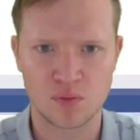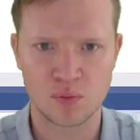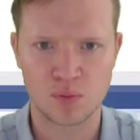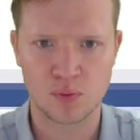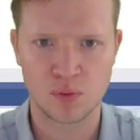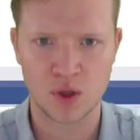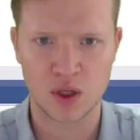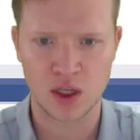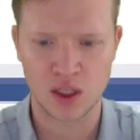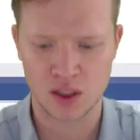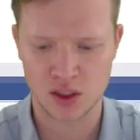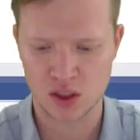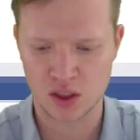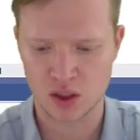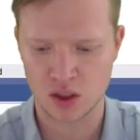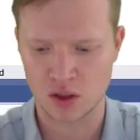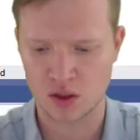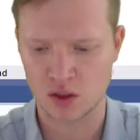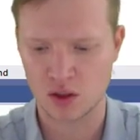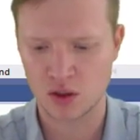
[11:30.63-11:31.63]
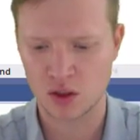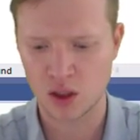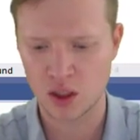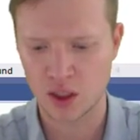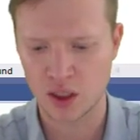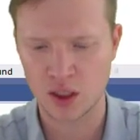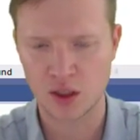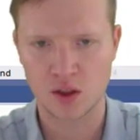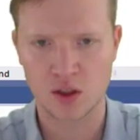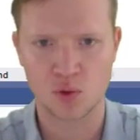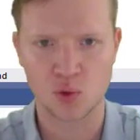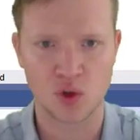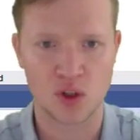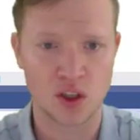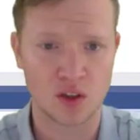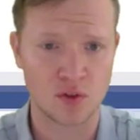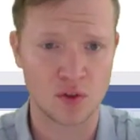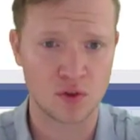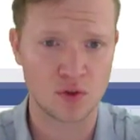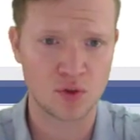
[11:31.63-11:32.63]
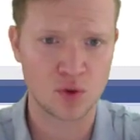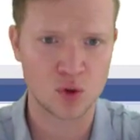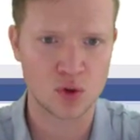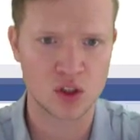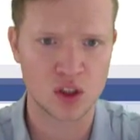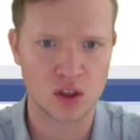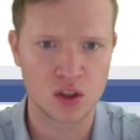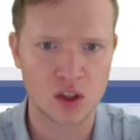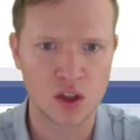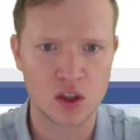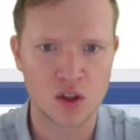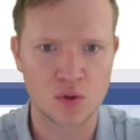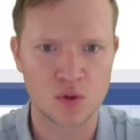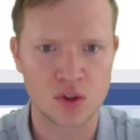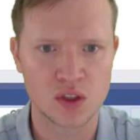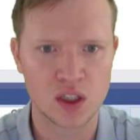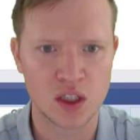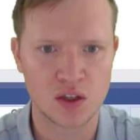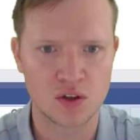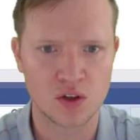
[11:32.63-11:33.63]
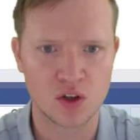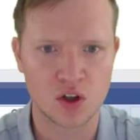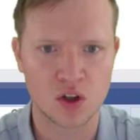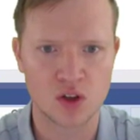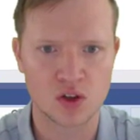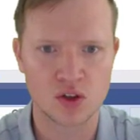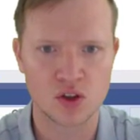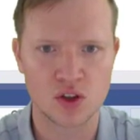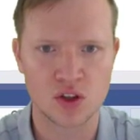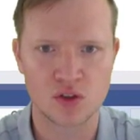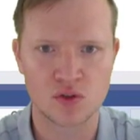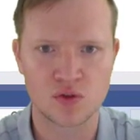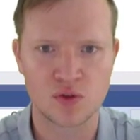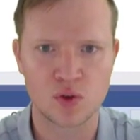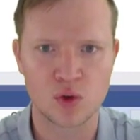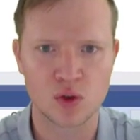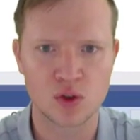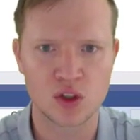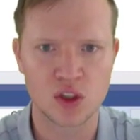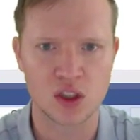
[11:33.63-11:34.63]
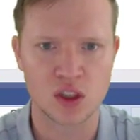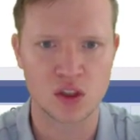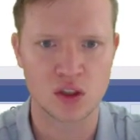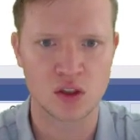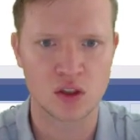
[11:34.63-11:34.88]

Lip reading: plus 9 will give you 14, we say the answer is 14.